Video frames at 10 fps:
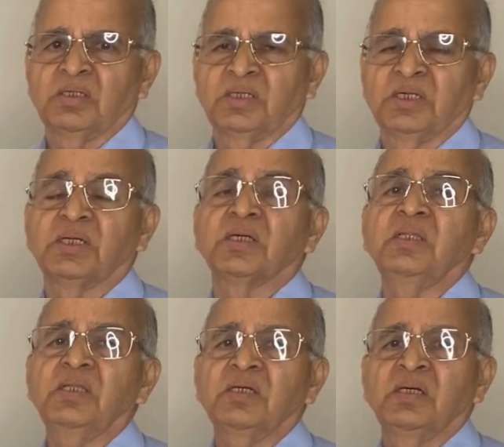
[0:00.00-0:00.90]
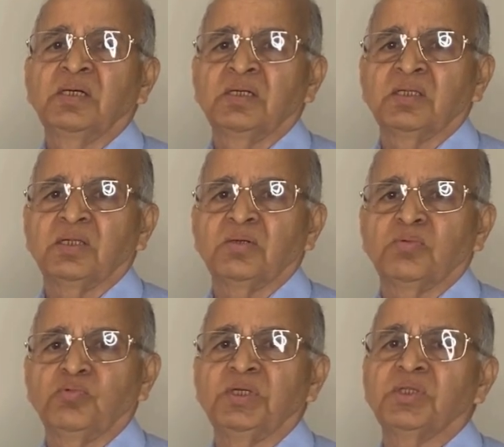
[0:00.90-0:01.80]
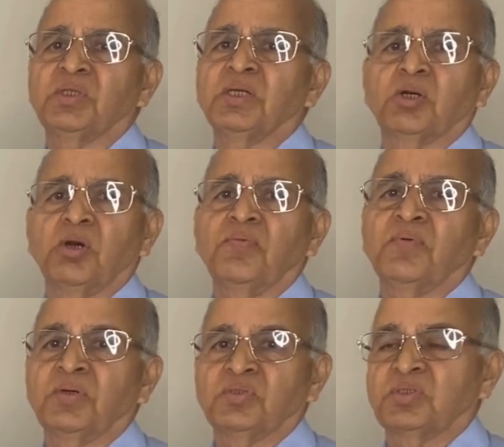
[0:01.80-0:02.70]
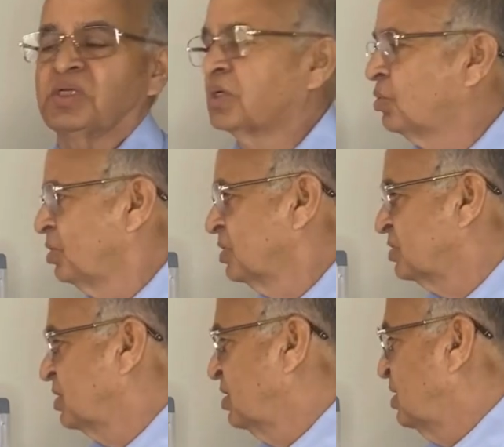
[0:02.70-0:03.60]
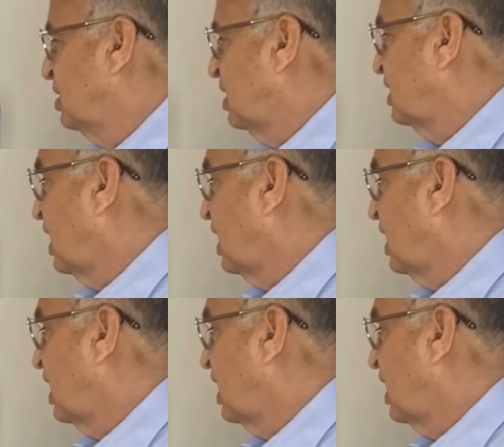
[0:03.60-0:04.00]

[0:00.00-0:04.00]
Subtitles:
written, we think of stakeholders. And